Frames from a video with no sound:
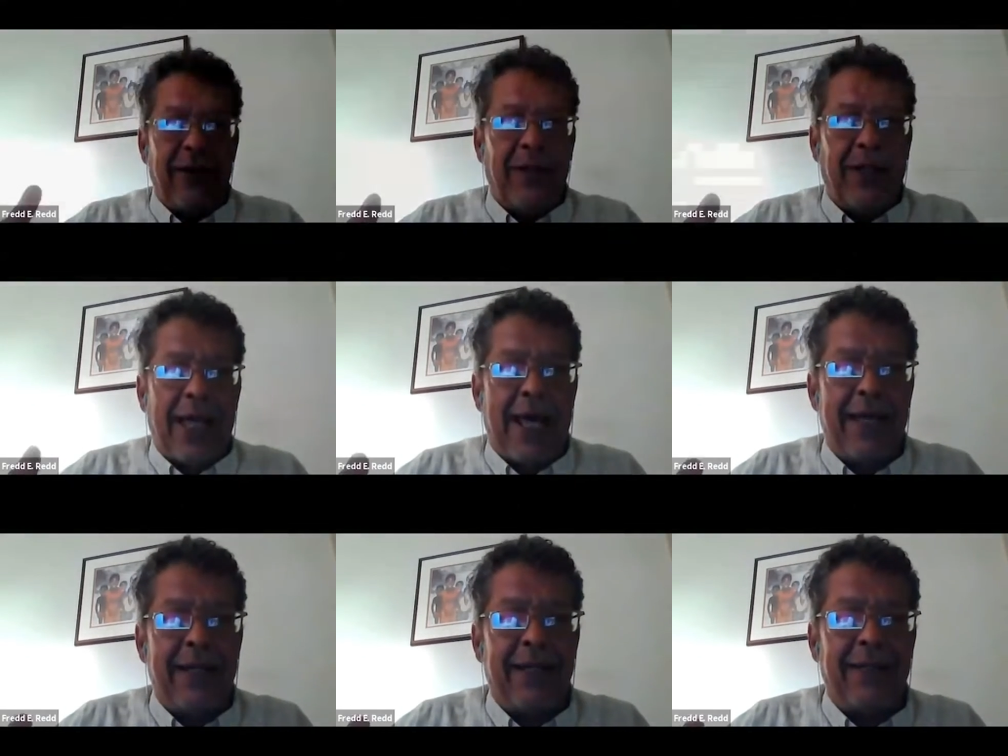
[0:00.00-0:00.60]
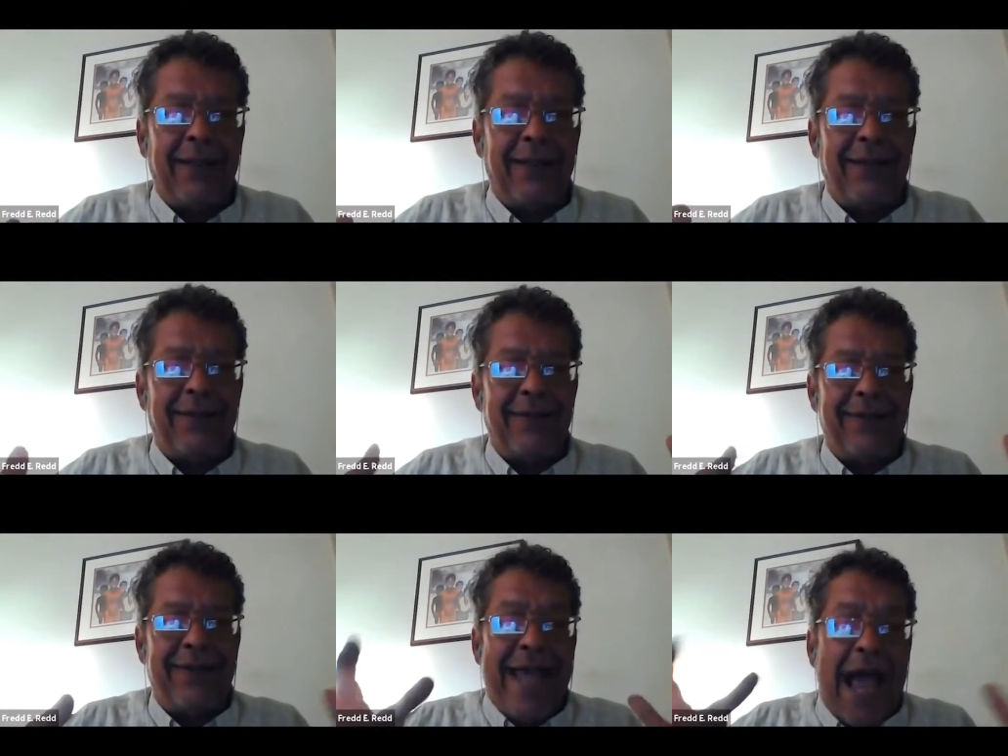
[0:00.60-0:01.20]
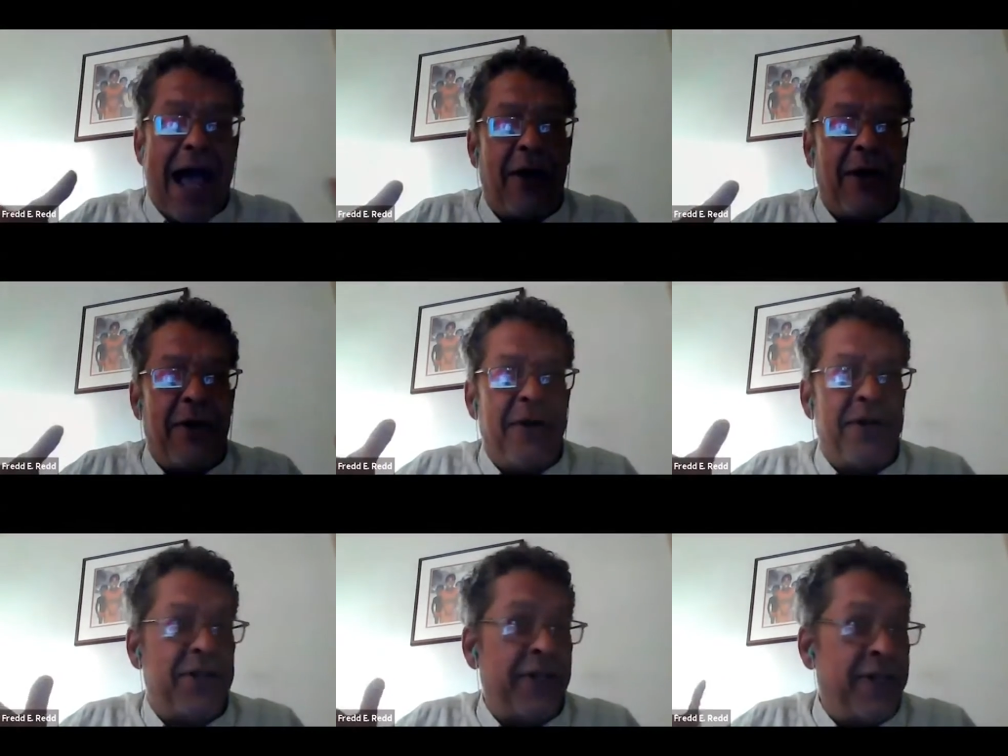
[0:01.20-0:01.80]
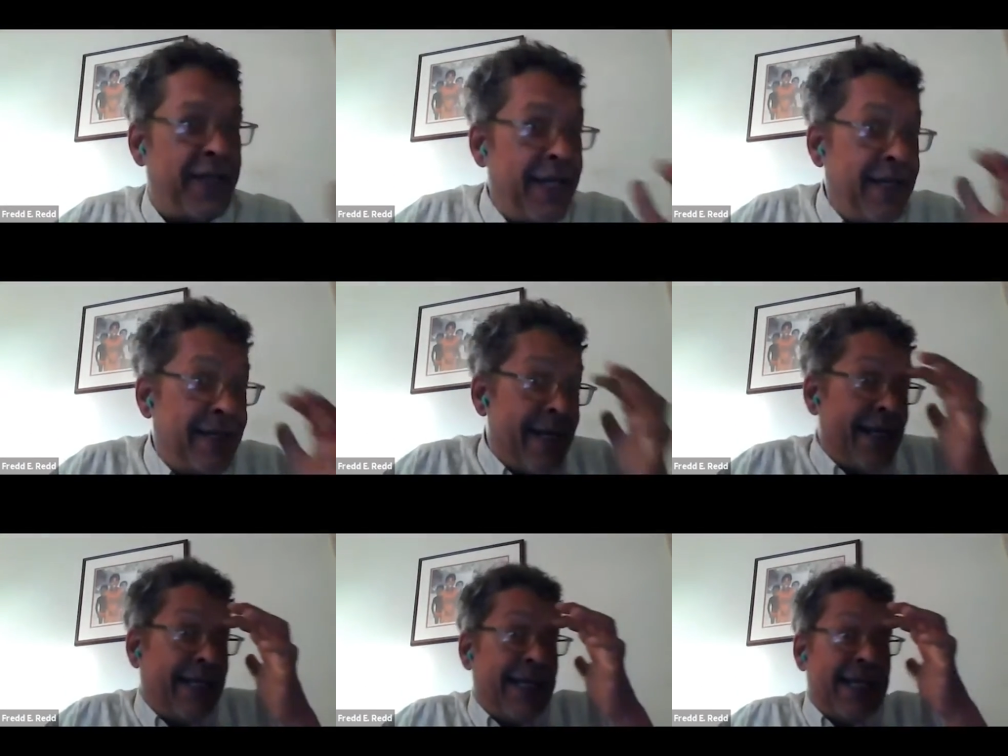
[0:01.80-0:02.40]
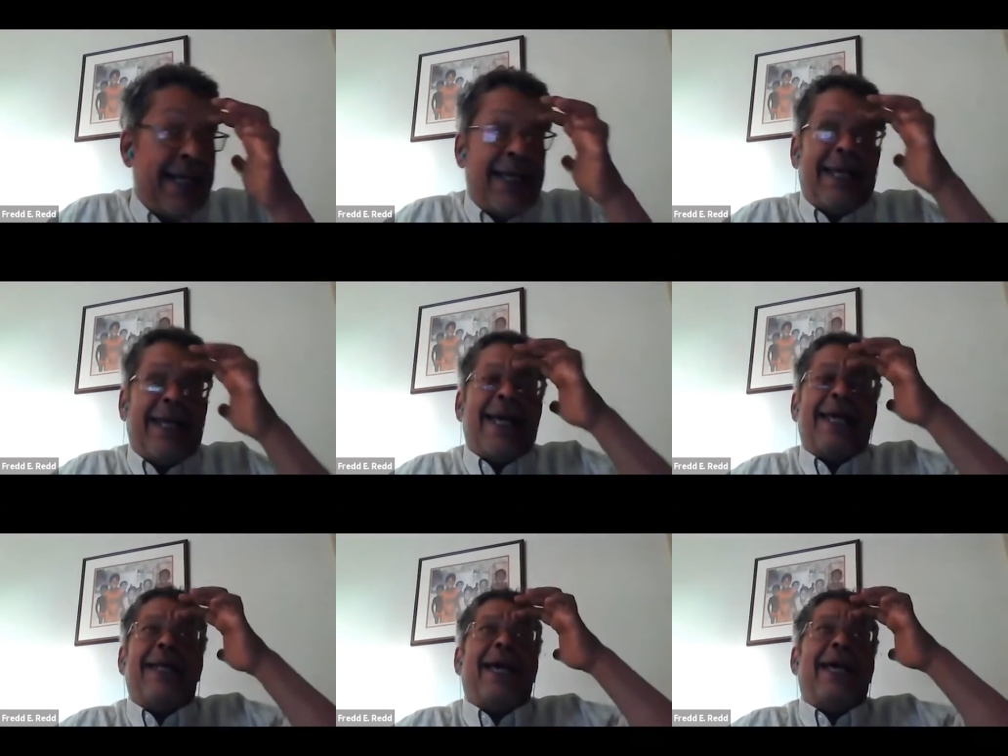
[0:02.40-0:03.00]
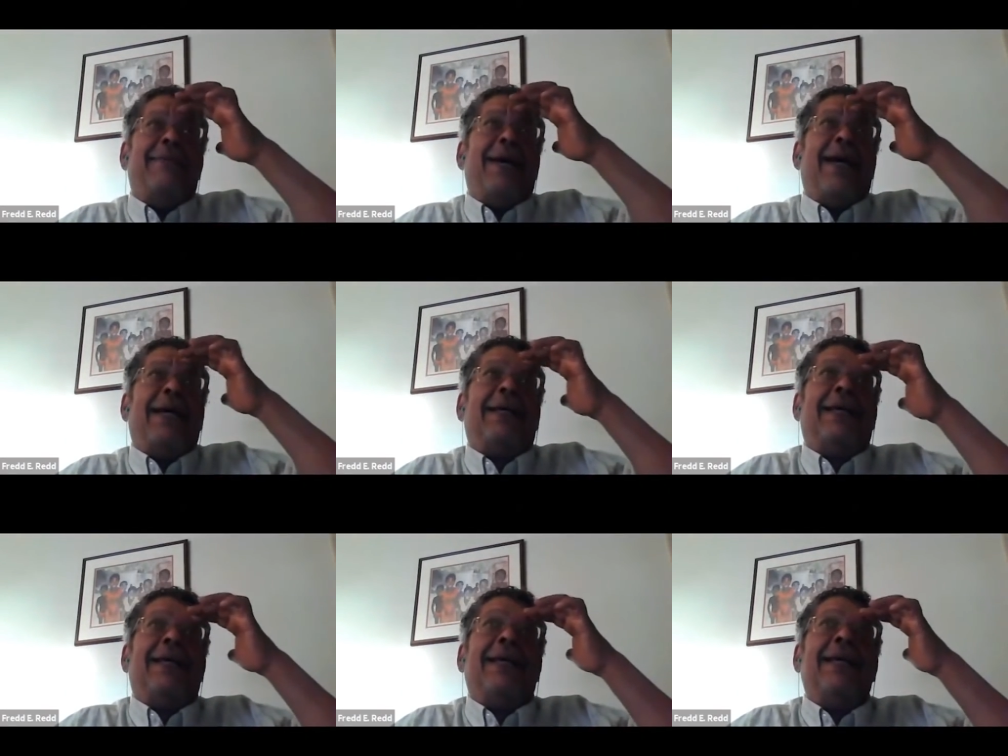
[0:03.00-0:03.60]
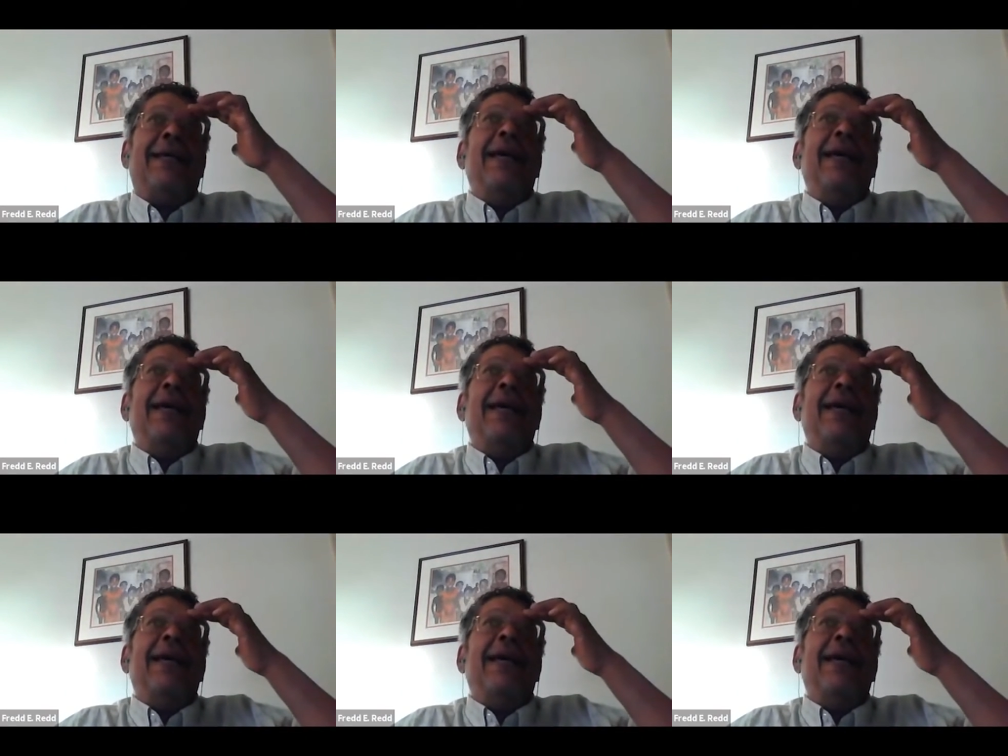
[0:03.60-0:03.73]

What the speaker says: a lot of downers and things like that back then.